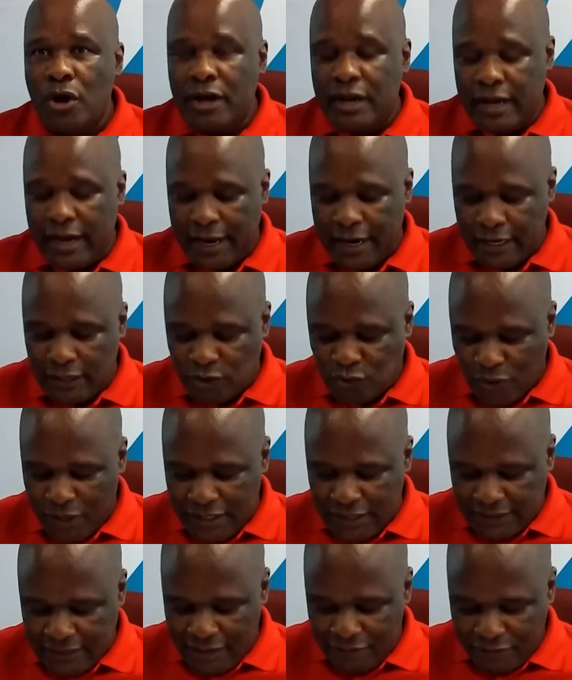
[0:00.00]

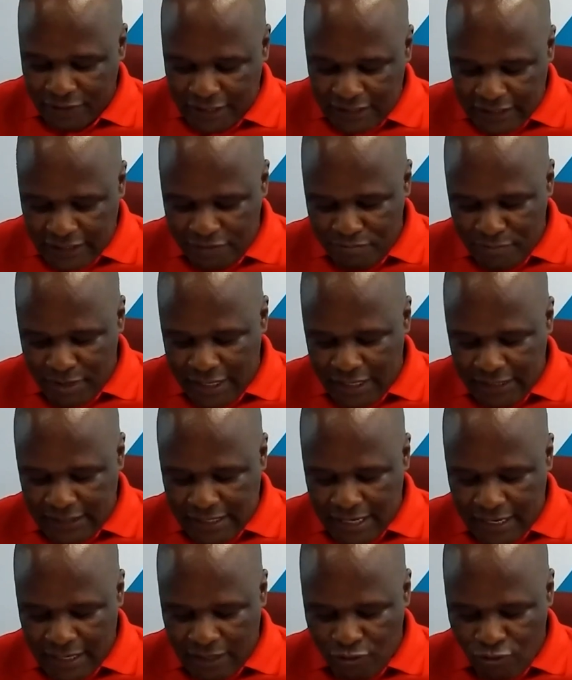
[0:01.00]
2017
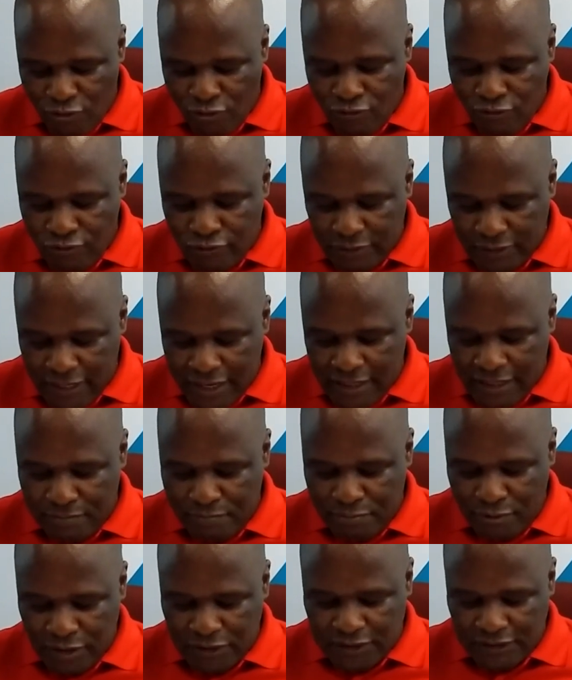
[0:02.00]
military coup and the
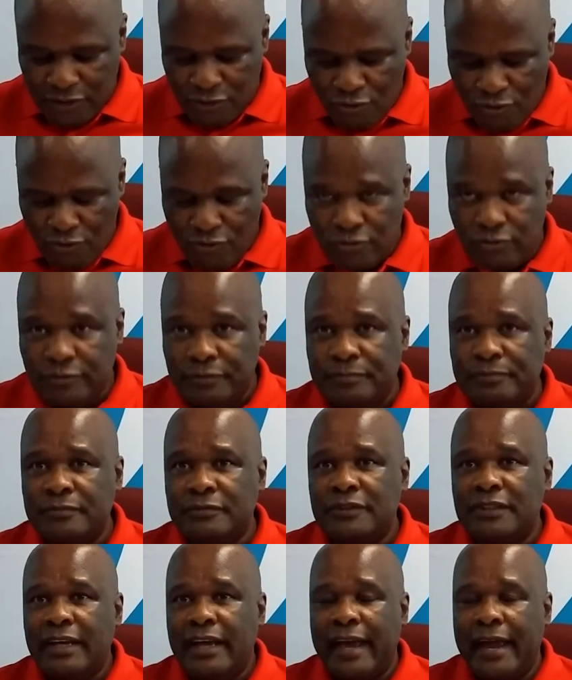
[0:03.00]
post-coup
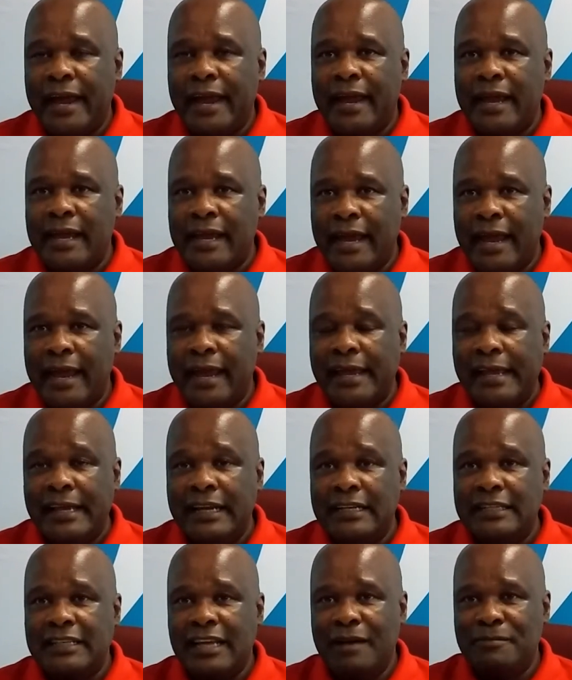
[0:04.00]

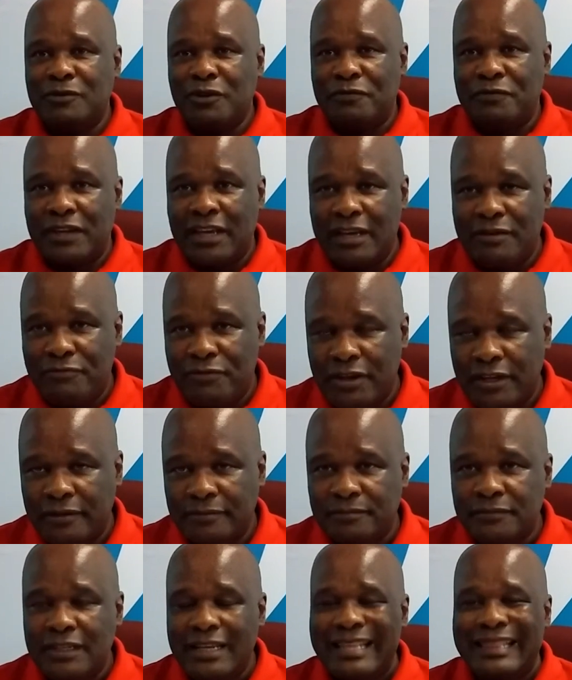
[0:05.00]
in terms of
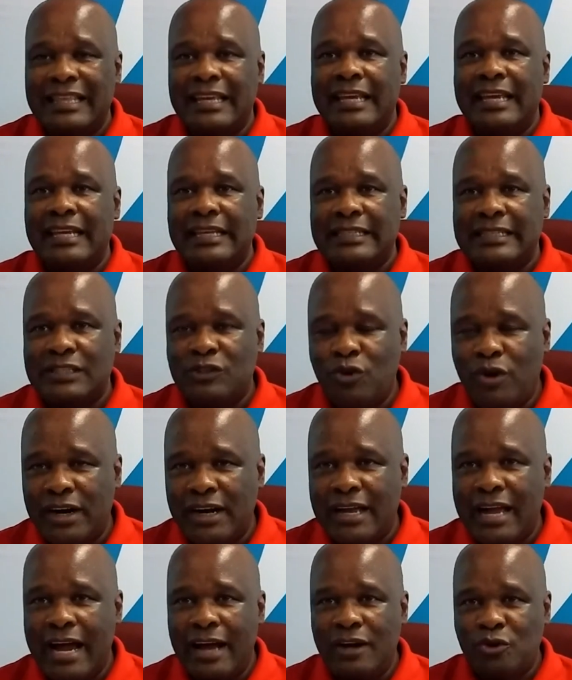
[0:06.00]
giving the
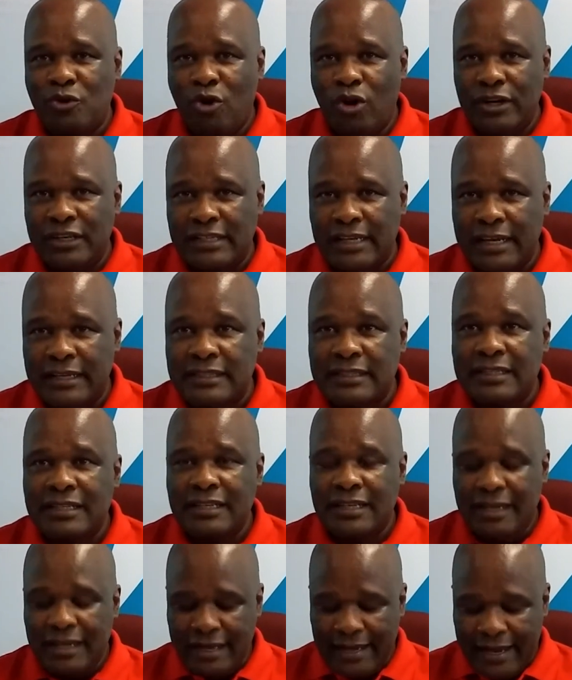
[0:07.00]
historical context
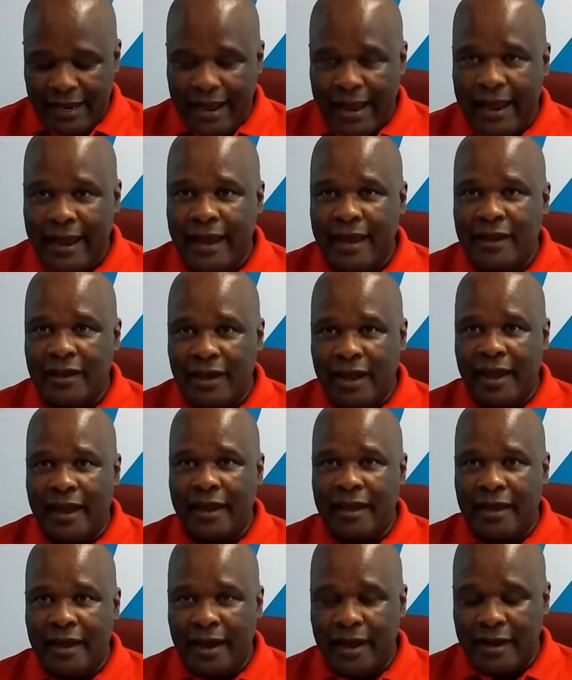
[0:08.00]

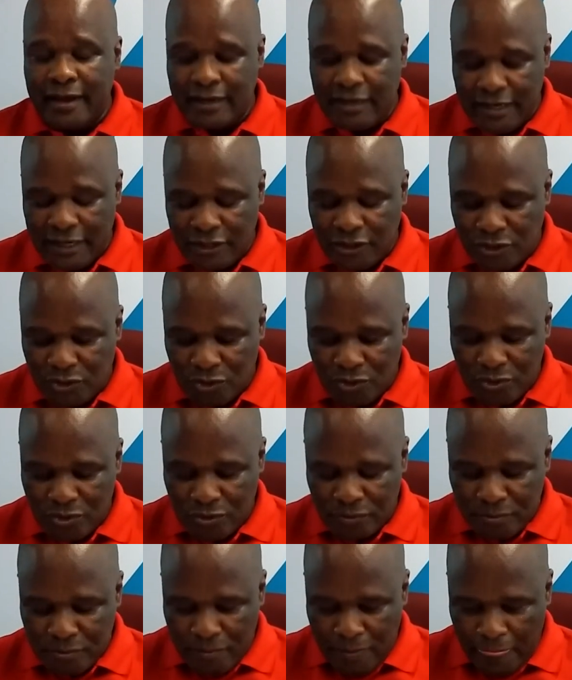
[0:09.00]
into
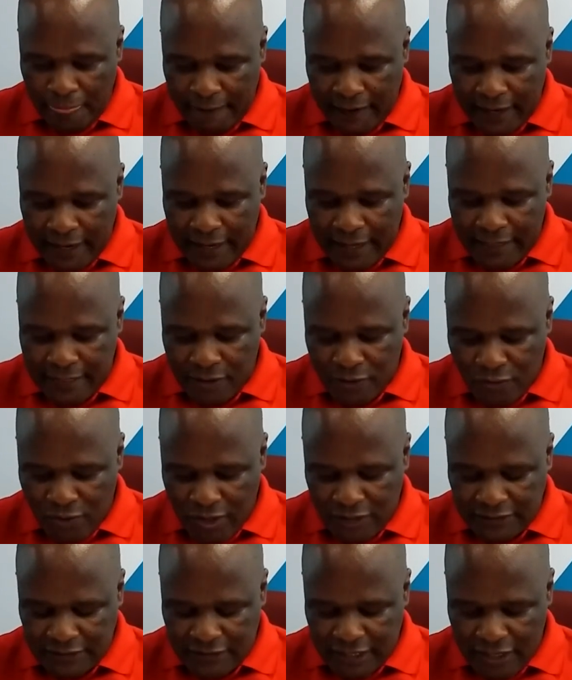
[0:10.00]
the
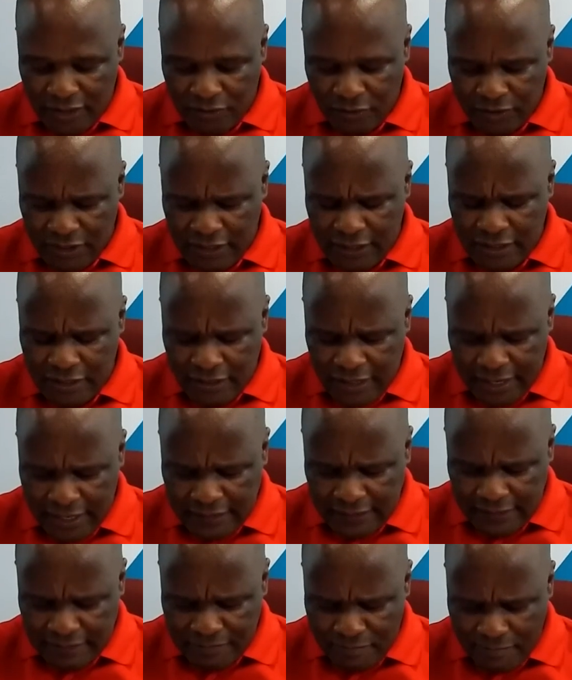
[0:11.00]
question
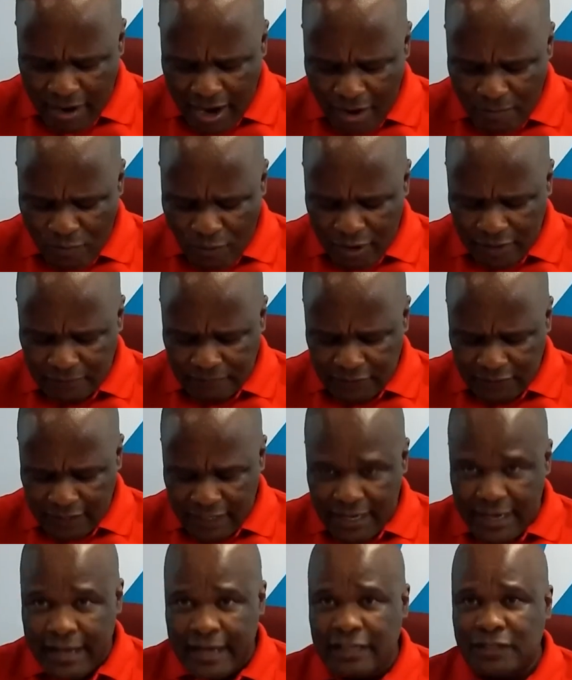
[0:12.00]
in Zimbabwe
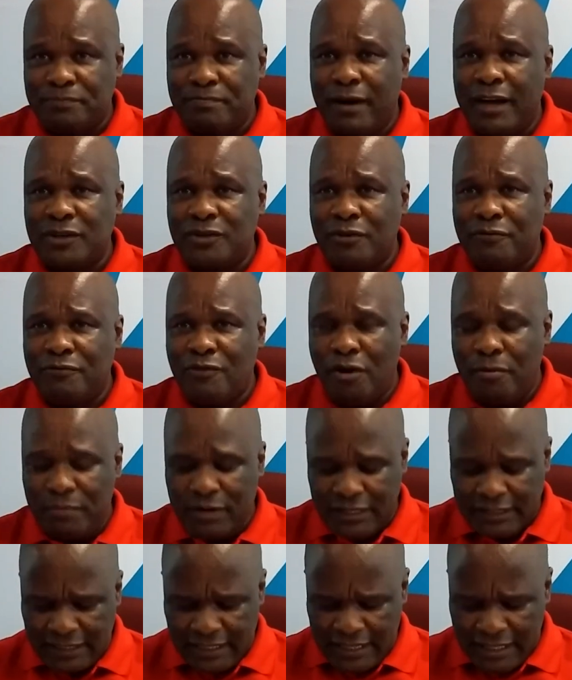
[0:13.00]
as part of
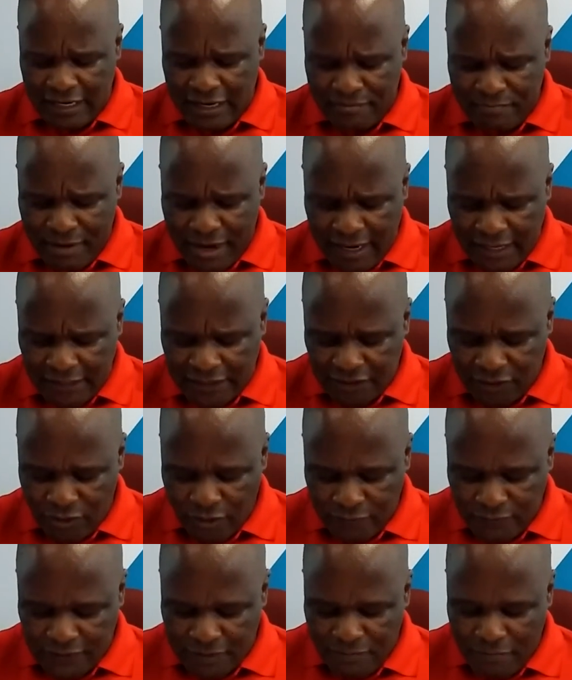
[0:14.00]
completing the liberation
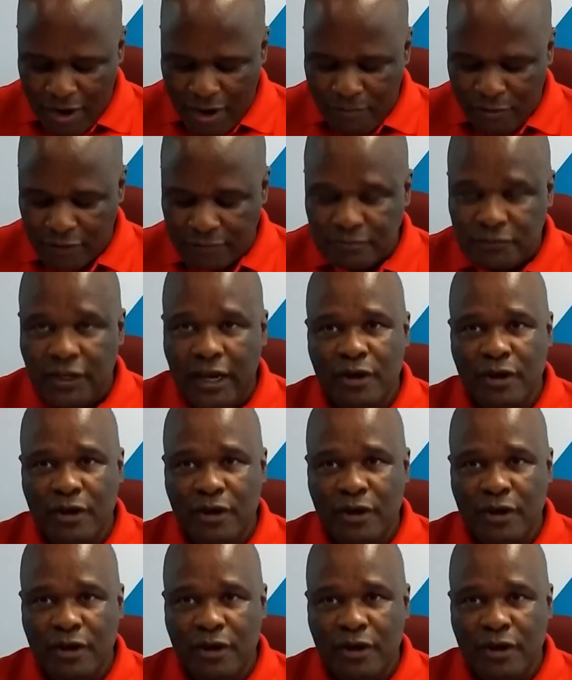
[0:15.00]
of Zimbabwe.